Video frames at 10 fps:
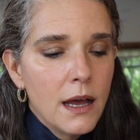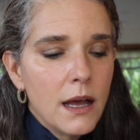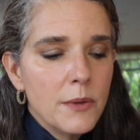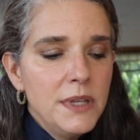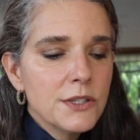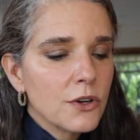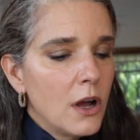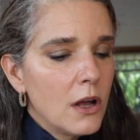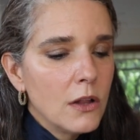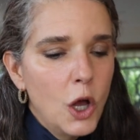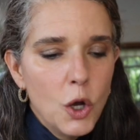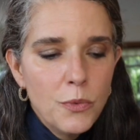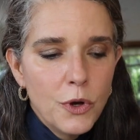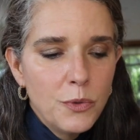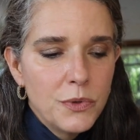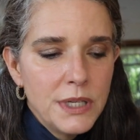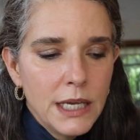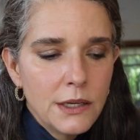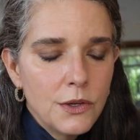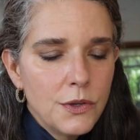Um, these are all homegrown
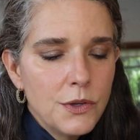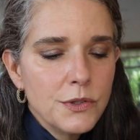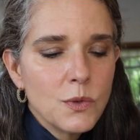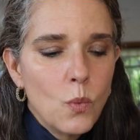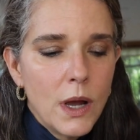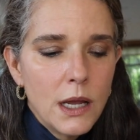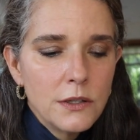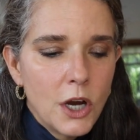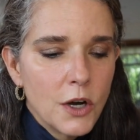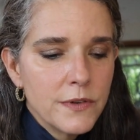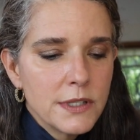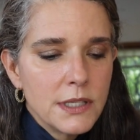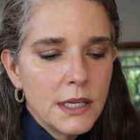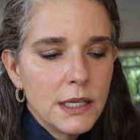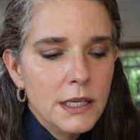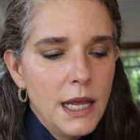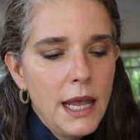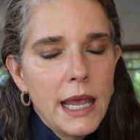botanicals, wild harvested,